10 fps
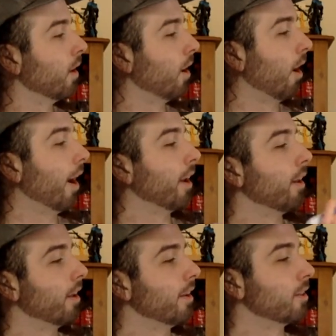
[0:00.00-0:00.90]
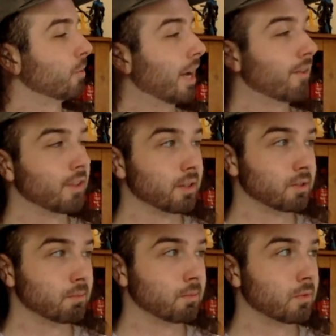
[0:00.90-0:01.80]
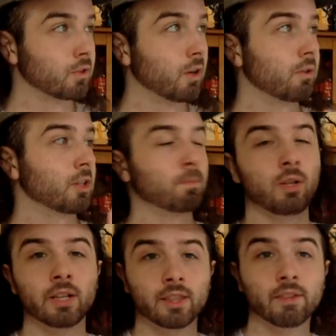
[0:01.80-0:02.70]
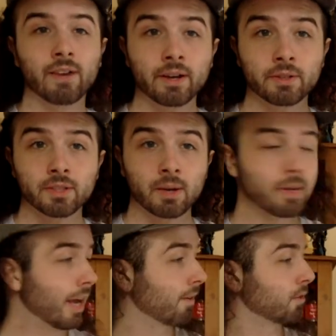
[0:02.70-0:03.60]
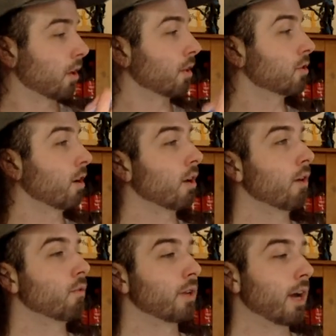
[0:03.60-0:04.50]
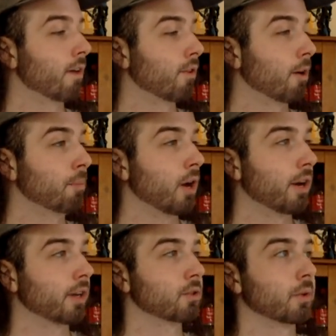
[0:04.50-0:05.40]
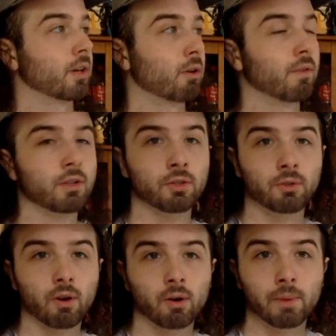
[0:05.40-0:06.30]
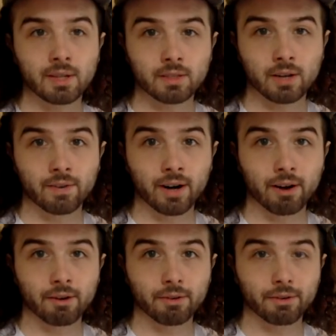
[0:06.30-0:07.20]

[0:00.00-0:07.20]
All right, so we have this. So let's plug in the values that we have. So let's start off. We have our products. We're going to go over to our right side of our arrow.